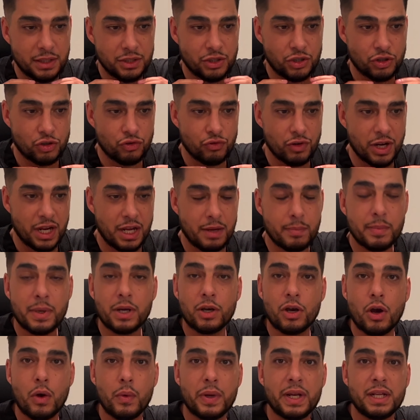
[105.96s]
stream
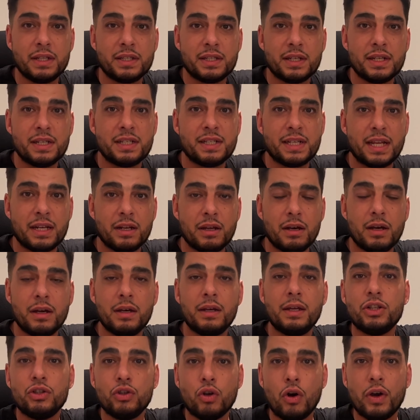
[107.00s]
going into the center,
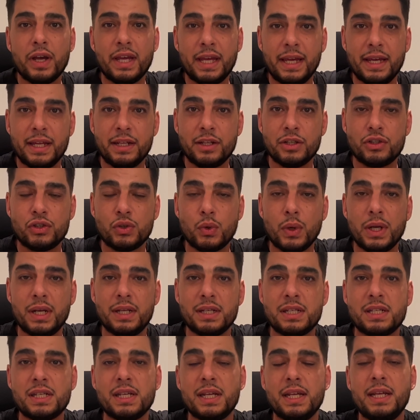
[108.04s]
not hitting the toilet
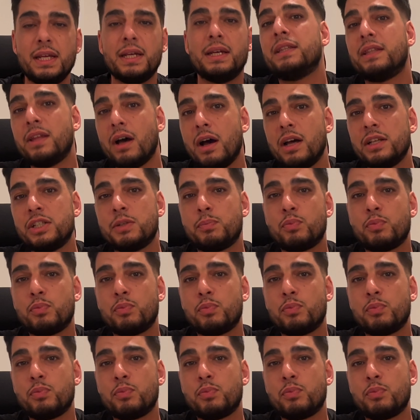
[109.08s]
seat, thus